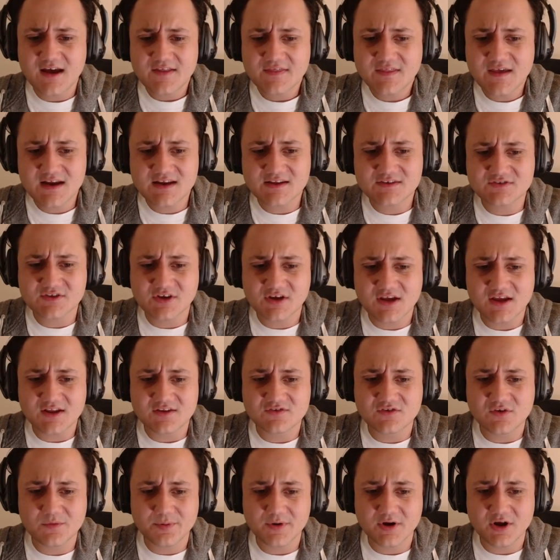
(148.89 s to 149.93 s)
That is looking
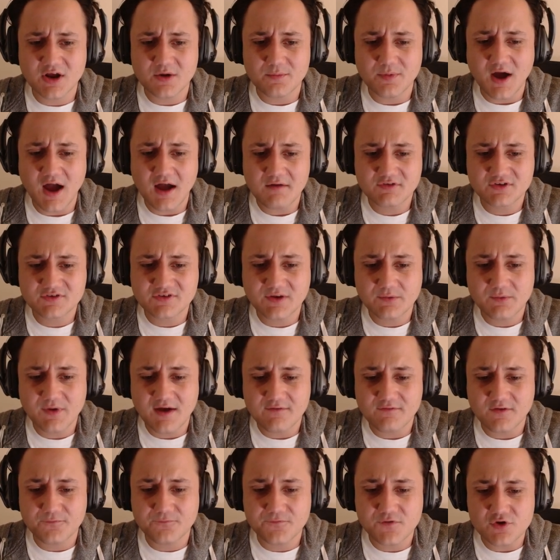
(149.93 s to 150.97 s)
super good. But obviously, we
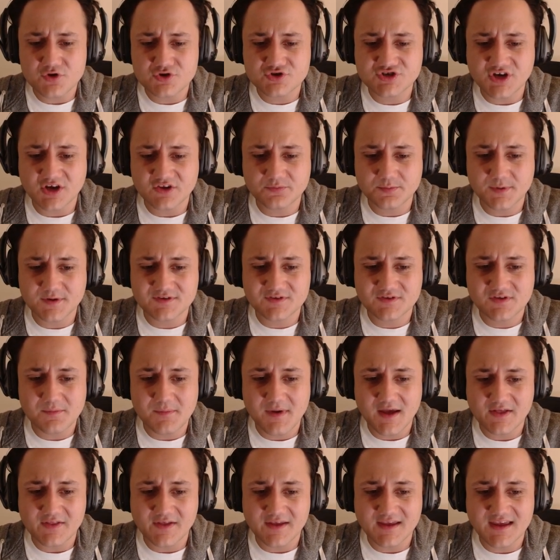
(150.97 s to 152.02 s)
have a few adjustments to
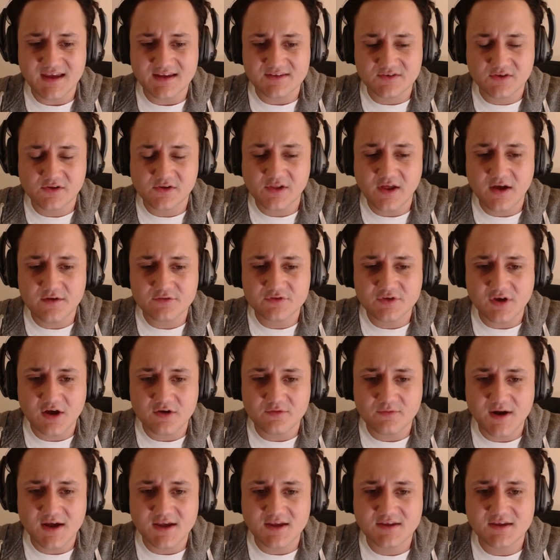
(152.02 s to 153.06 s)
make. Like he has gloves on
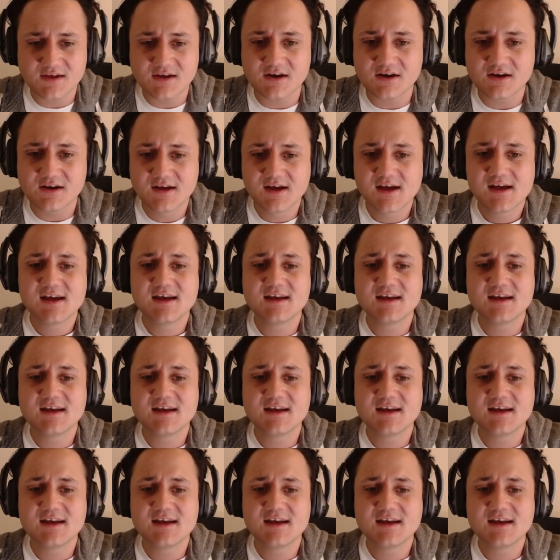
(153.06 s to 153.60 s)
right here.